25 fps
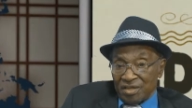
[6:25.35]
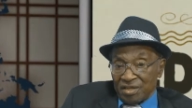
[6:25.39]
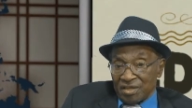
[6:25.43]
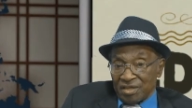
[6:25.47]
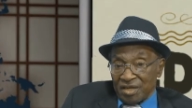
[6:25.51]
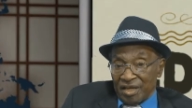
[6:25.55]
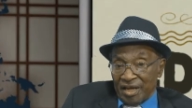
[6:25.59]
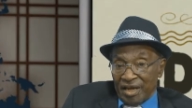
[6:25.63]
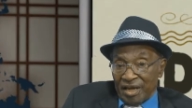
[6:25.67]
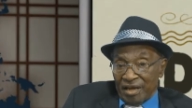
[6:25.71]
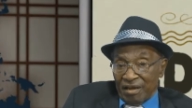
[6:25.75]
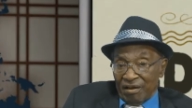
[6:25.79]
just
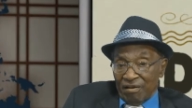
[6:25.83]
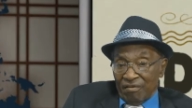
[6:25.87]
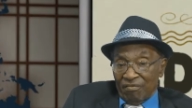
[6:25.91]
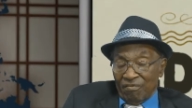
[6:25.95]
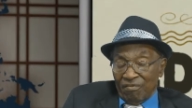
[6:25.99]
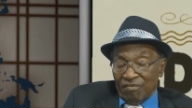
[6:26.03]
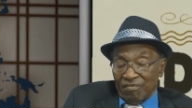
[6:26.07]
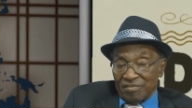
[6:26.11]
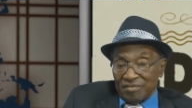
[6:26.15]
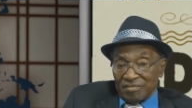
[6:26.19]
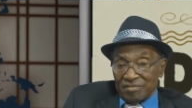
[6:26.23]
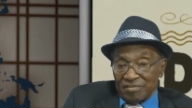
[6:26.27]
like
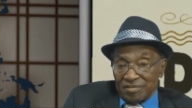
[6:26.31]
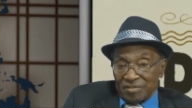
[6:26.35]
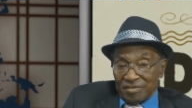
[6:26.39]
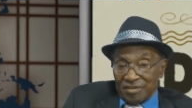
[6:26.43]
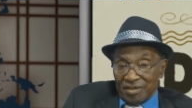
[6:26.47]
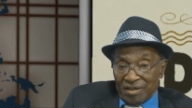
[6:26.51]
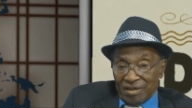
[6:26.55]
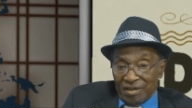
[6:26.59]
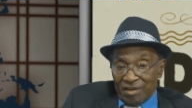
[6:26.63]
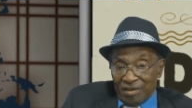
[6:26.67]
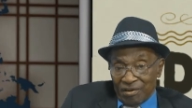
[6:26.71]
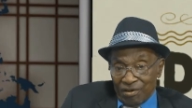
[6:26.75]

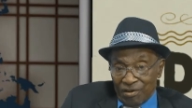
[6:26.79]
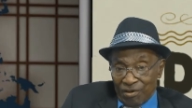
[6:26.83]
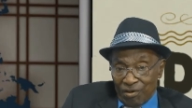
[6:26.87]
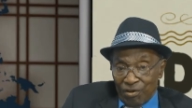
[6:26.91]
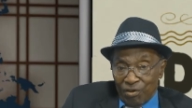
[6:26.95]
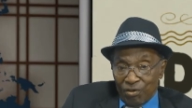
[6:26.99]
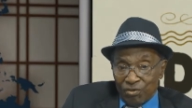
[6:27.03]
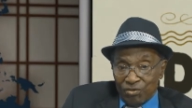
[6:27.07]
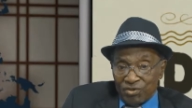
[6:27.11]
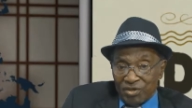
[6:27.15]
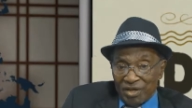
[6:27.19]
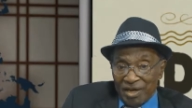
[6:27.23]

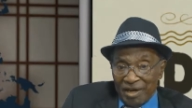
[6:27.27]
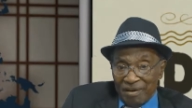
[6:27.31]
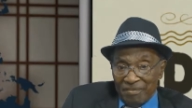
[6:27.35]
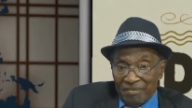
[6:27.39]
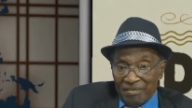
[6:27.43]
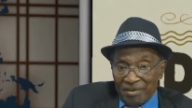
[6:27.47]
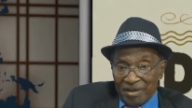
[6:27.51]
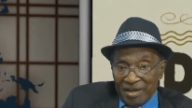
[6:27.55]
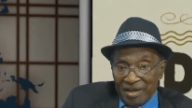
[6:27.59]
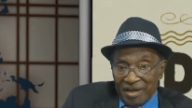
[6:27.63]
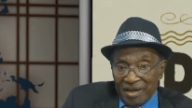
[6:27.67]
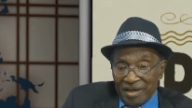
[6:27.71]
old
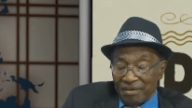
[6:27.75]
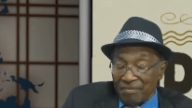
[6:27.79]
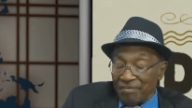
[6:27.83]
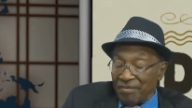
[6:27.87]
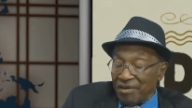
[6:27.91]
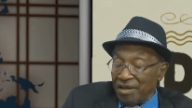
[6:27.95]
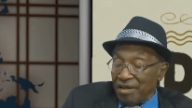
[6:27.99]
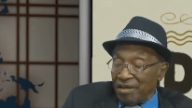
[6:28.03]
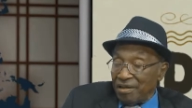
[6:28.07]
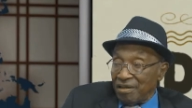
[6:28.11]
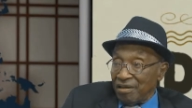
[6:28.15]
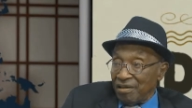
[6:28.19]
timer like
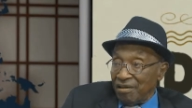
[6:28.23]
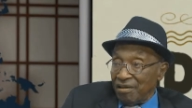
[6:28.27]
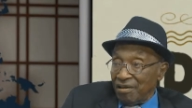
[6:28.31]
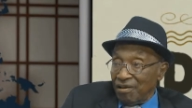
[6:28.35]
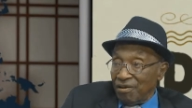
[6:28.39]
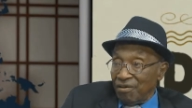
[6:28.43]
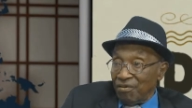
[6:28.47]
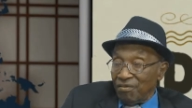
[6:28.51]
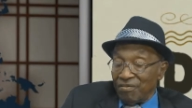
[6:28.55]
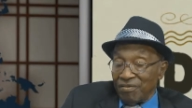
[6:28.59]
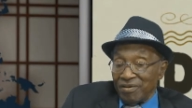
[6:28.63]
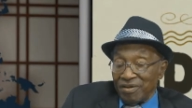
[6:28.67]
me,
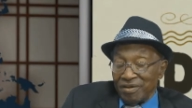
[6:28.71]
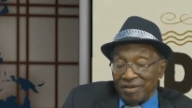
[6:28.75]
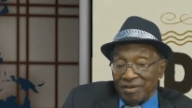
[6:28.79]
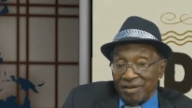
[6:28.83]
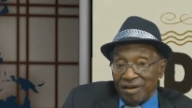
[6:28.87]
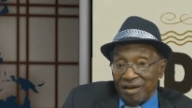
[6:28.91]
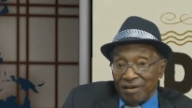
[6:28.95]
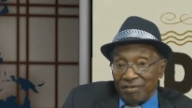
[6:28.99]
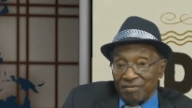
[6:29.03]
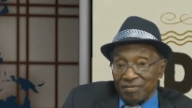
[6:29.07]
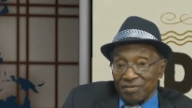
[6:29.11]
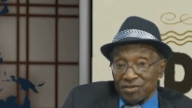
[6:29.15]
when
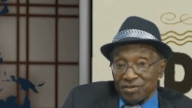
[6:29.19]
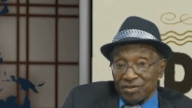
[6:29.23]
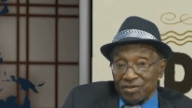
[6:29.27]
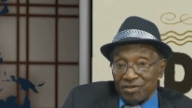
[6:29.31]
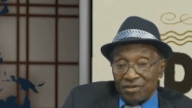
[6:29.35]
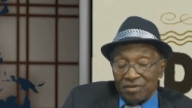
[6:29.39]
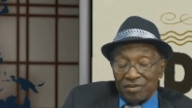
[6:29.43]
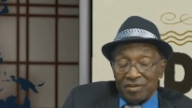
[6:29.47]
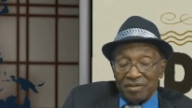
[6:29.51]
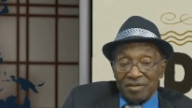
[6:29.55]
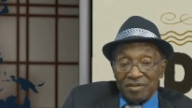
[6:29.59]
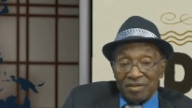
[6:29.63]
I was
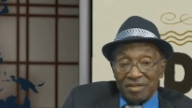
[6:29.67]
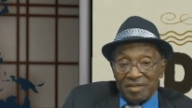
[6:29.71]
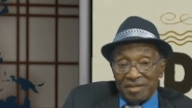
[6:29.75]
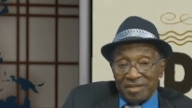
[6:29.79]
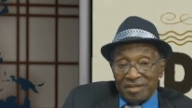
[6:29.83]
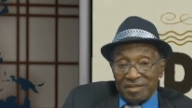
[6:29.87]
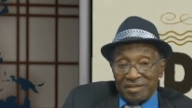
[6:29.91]
going